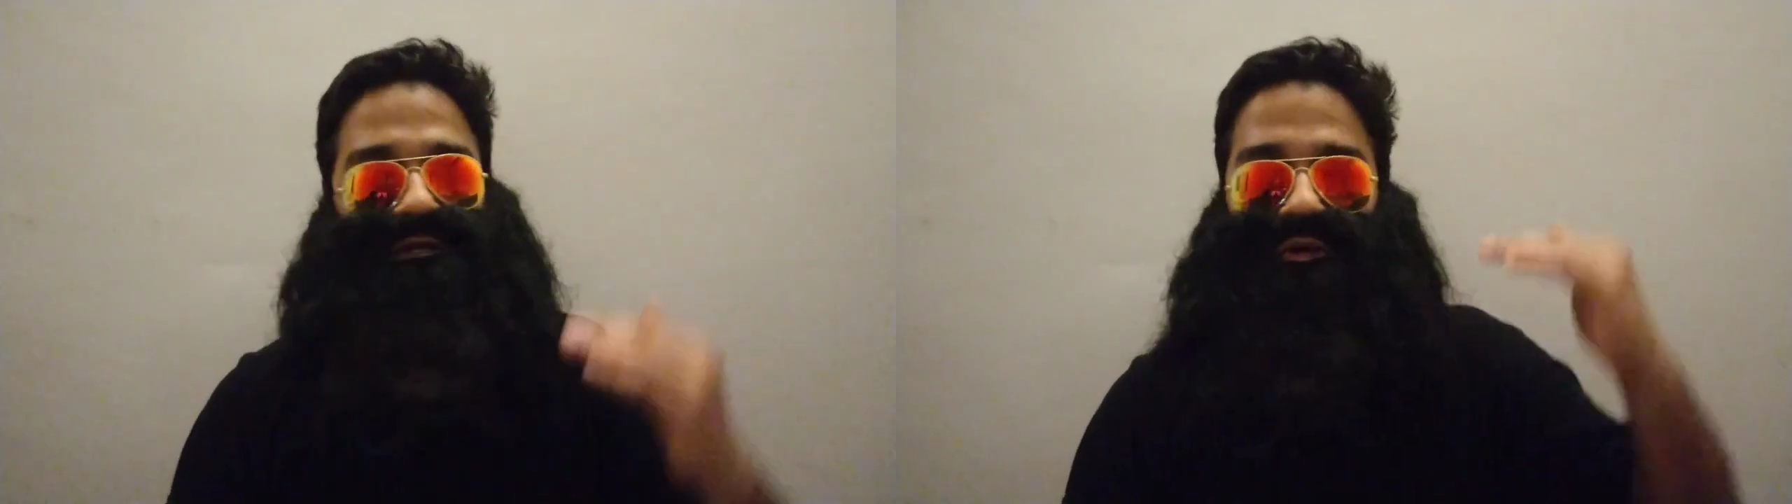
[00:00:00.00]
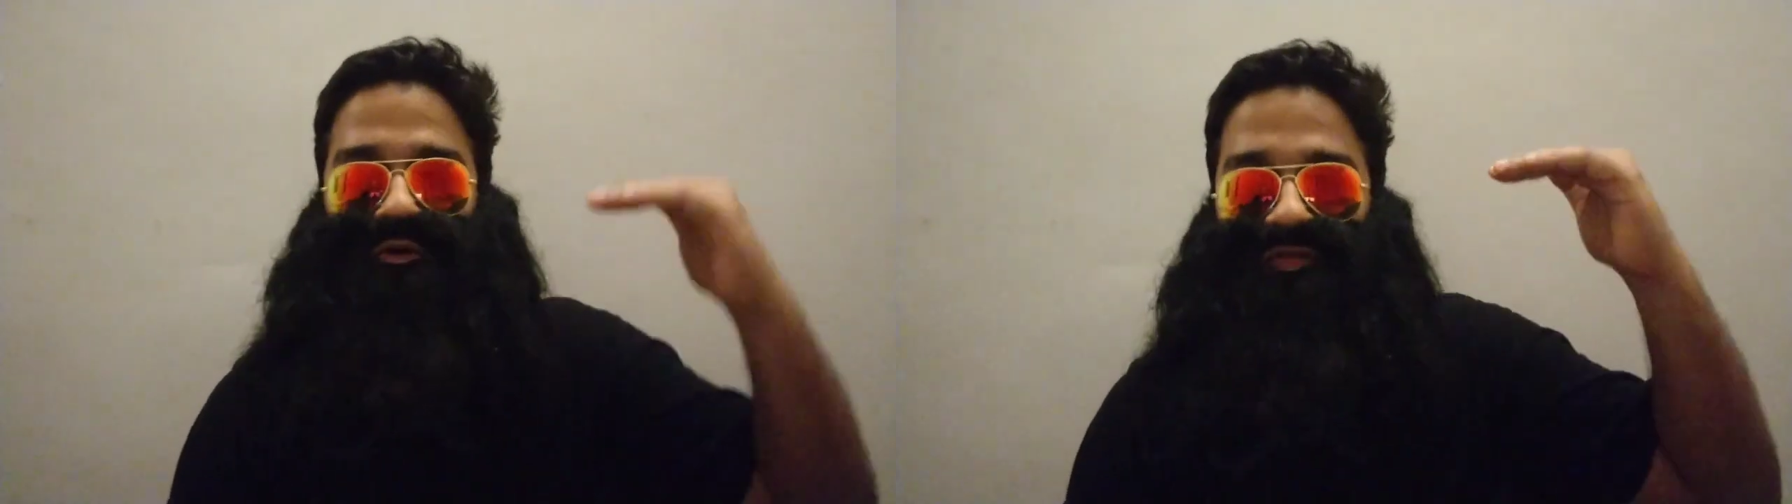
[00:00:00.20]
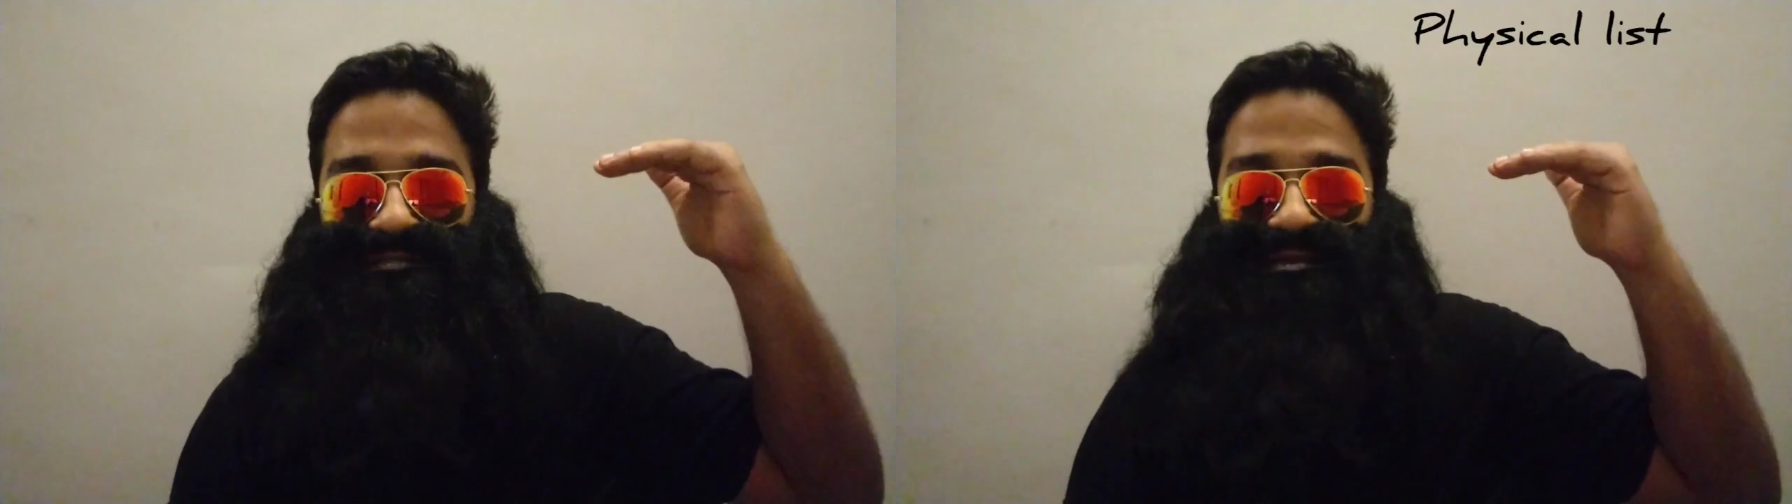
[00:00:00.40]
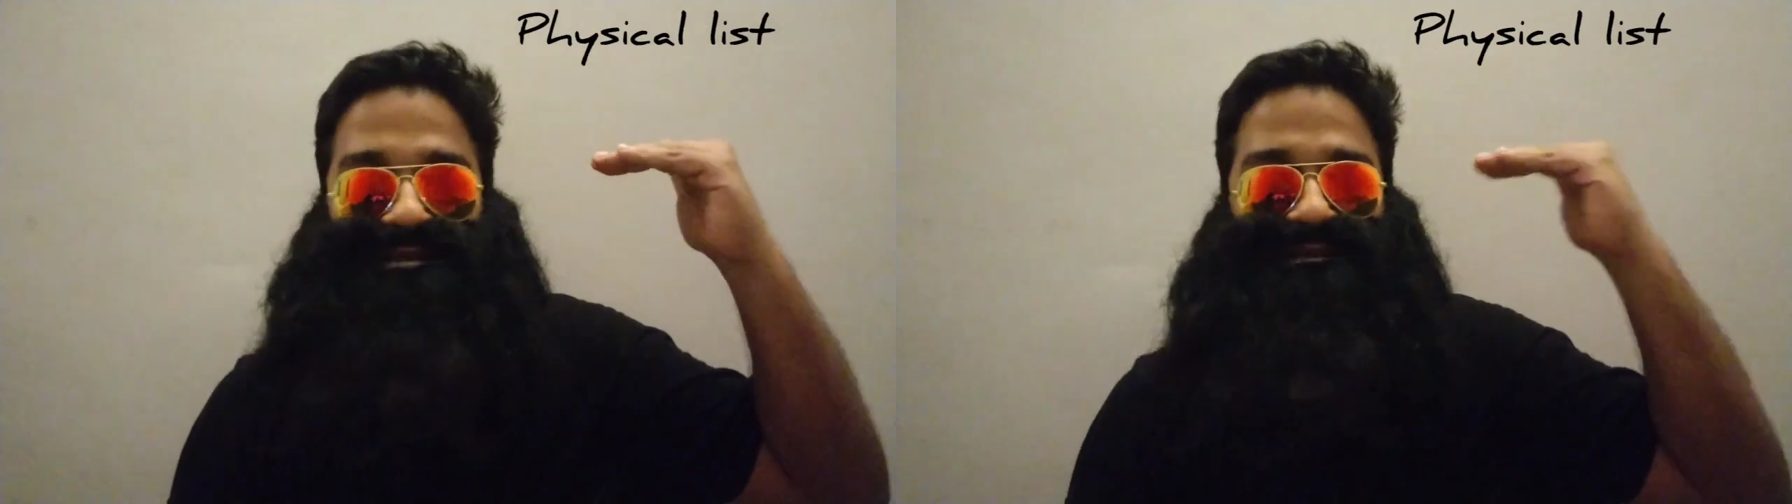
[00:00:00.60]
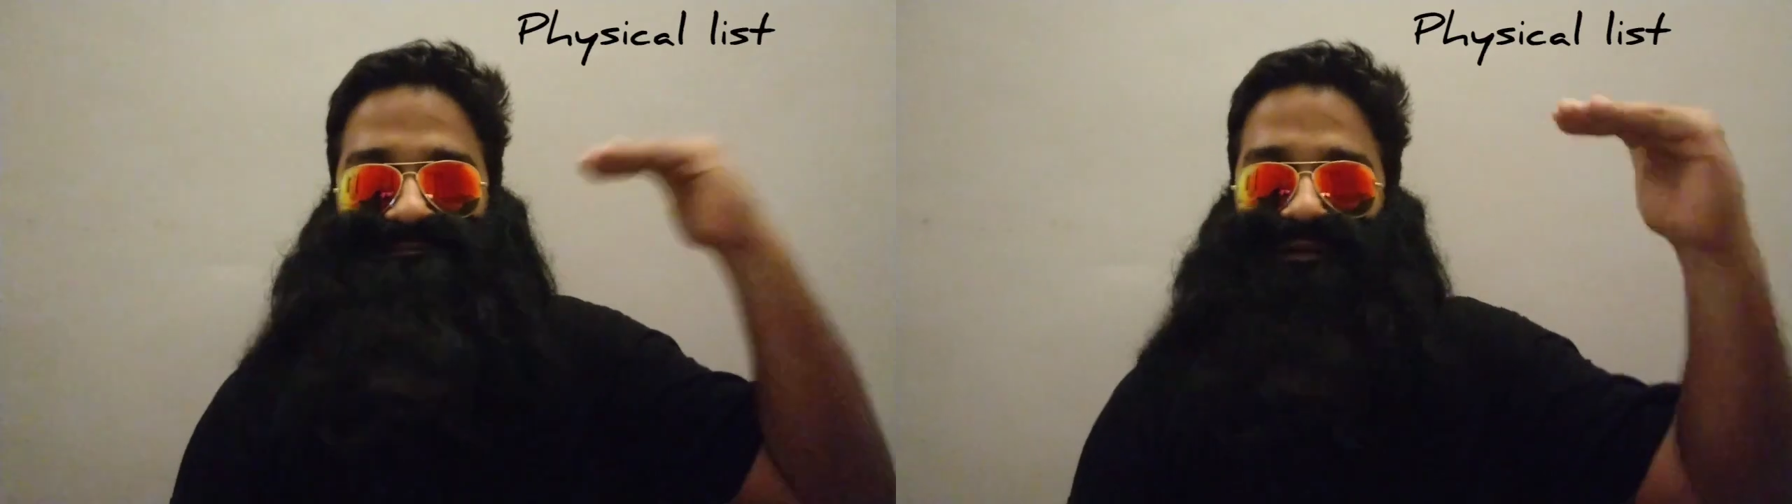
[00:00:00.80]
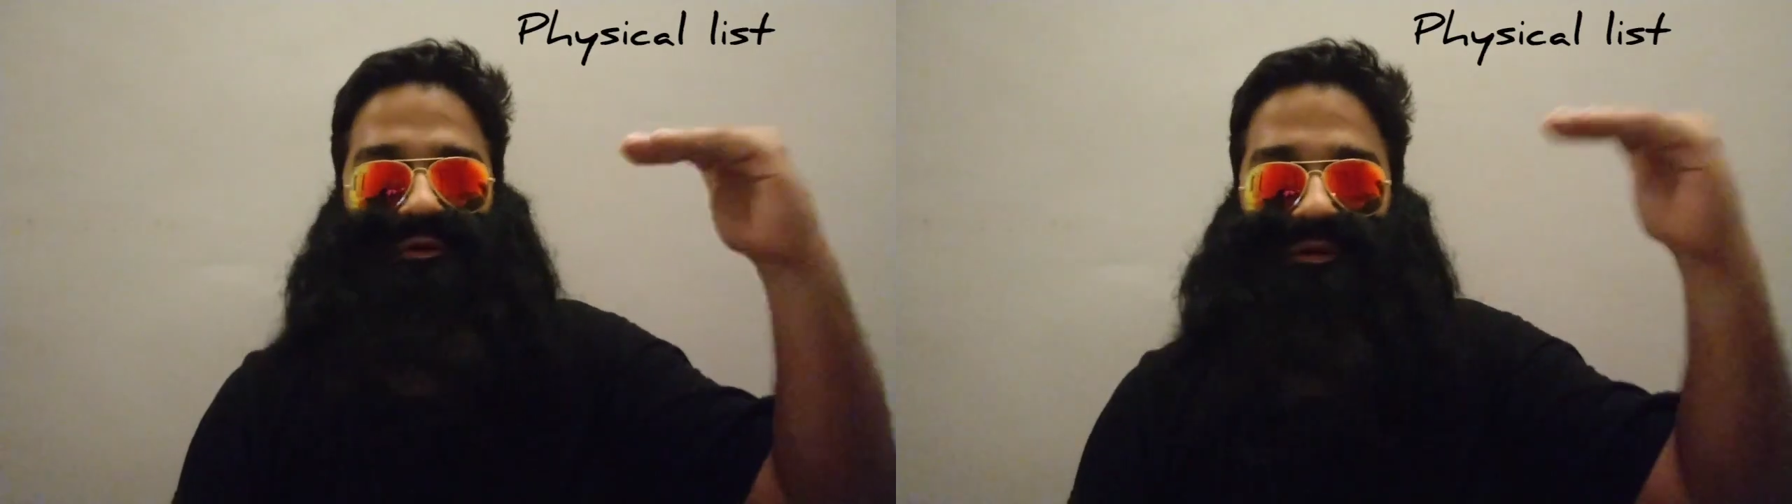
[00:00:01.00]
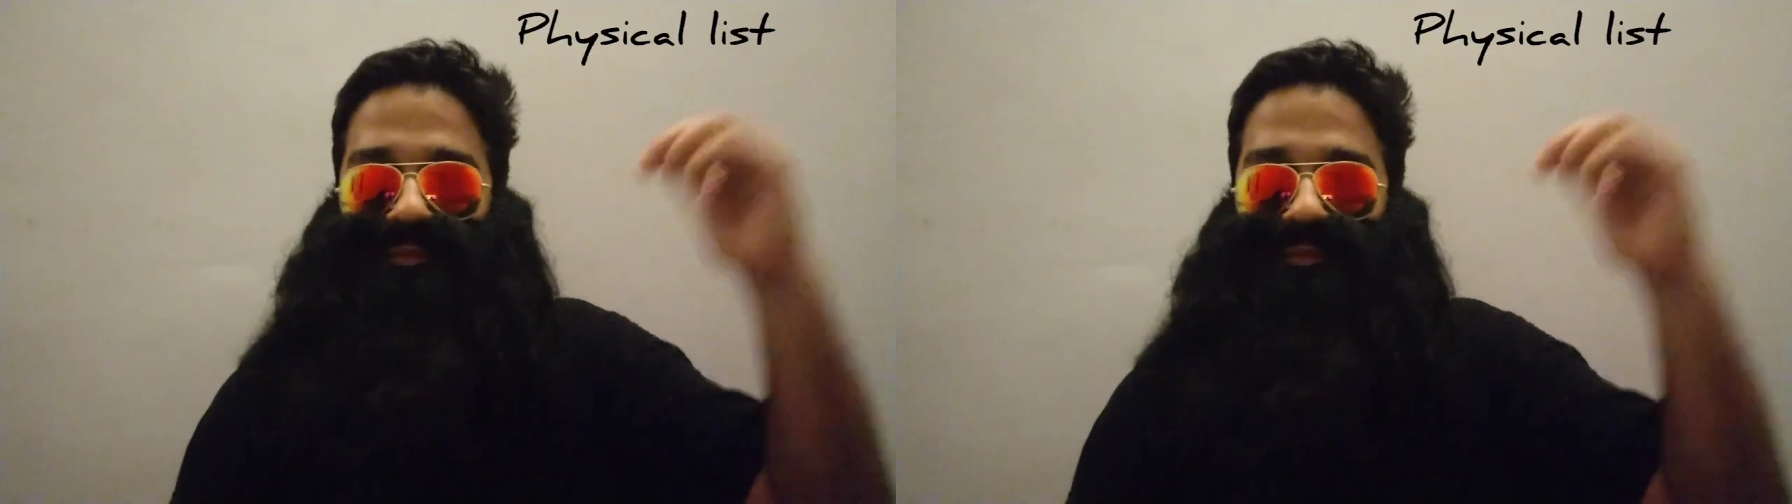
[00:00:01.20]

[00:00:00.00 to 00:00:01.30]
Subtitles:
thing to do physically is a good